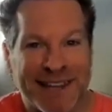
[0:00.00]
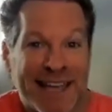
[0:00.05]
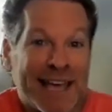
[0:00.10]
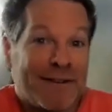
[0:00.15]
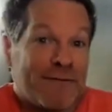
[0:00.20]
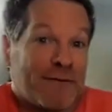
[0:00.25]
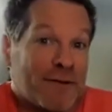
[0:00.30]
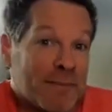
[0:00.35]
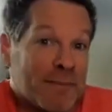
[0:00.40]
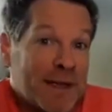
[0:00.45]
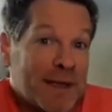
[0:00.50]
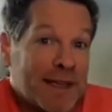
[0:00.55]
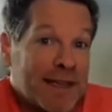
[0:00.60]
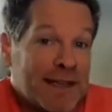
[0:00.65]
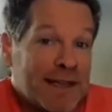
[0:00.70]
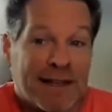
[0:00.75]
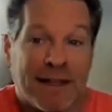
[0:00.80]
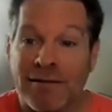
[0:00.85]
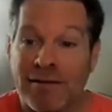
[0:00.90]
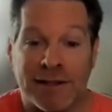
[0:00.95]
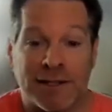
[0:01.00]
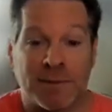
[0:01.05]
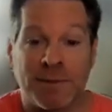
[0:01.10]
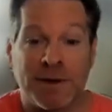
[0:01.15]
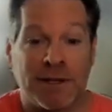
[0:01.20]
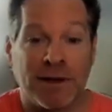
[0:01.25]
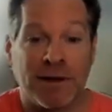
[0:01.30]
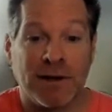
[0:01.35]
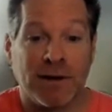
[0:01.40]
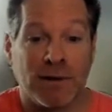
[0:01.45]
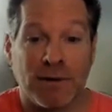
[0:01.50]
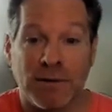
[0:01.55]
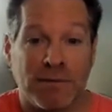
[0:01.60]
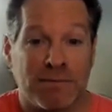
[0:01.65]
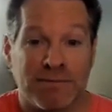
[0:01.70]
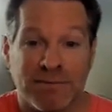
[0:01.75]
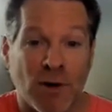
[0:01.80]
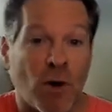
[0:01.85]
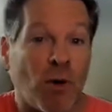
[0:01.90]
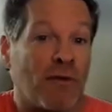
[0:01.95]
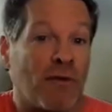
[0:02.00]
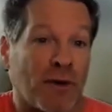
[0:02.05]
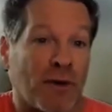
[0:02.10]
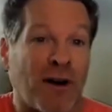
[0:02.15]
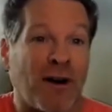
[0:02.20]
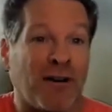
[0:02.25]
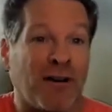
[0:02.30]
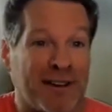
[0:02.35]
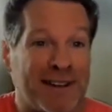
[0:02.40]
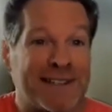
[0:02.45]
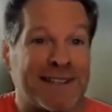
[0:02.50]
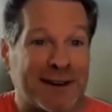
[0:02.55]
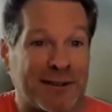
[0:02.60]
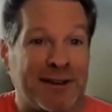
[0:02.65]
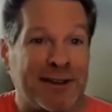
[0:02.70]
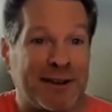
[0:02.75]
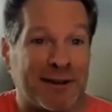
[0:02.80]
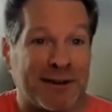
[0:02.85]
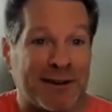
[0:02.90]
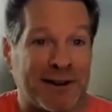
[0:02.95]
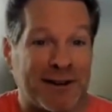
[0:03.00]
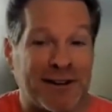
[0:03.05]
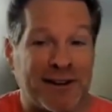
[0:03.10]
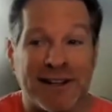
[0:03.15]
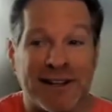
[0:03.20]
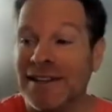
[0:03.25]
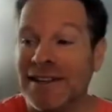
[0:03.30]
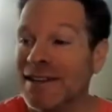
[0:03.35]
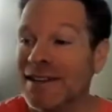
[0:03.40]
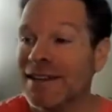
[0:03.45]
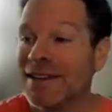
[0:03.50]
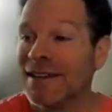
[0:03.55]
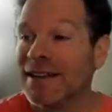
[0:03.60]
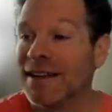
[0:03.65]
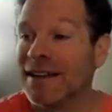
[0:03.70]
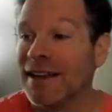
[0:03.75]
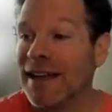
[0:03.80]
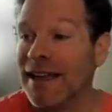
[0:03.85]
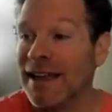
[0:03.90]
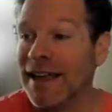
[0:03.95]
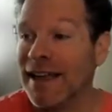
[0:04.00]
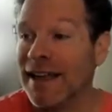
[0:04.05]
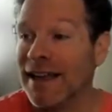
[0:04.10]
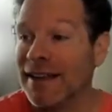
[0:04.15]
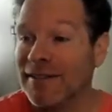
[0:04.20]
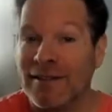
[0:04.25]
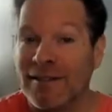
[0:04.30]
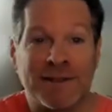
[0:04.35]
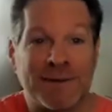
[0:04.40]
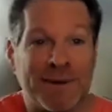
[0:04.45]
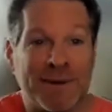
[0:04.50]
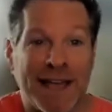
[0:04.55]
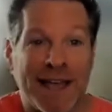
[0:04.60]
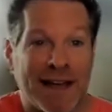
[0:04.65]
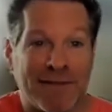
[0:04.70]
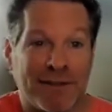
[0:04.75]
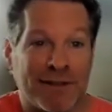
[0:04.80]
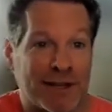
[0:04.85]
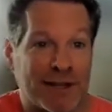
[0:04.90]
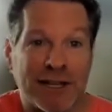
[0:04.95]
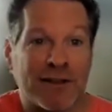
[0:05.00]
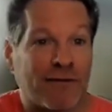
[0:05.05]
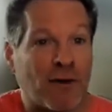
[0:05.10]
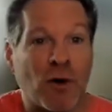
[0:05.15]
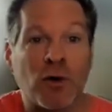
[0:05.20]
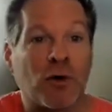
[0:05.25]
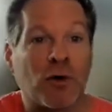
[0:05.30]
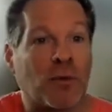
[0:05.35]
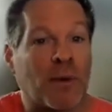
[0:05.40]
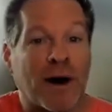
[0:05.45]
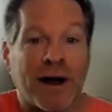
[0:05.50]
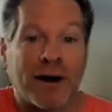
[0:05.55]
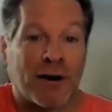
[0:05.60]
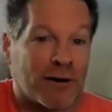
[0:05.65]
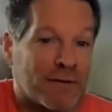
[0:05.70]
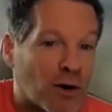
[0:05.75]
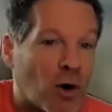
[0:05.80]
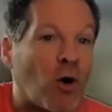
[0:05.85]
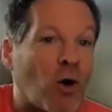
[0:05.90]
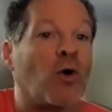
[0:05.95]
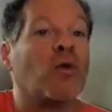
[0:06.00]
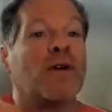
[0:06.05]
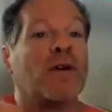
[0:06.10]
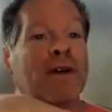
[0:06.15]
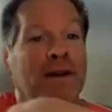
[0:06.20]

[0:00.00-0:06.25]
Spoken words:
And for me, it lets me know overall, is it clean or dirty? And it lets me have like a photo record of the whole